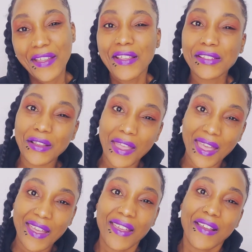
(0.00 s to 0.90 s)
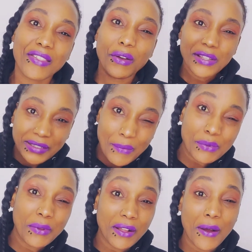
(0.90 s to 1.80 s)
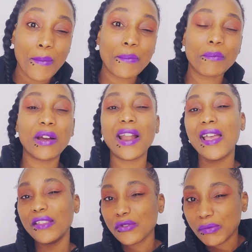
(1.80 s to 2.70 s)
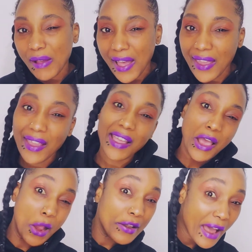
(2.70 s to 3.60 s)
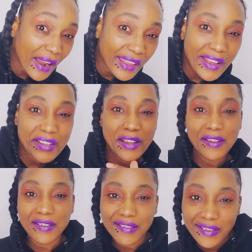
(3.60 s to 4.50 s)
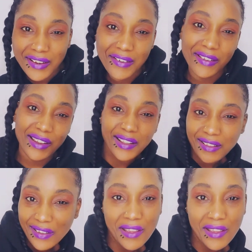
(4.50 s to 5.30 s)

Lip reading: So yeah, those tips will come, but I use my knowledge and little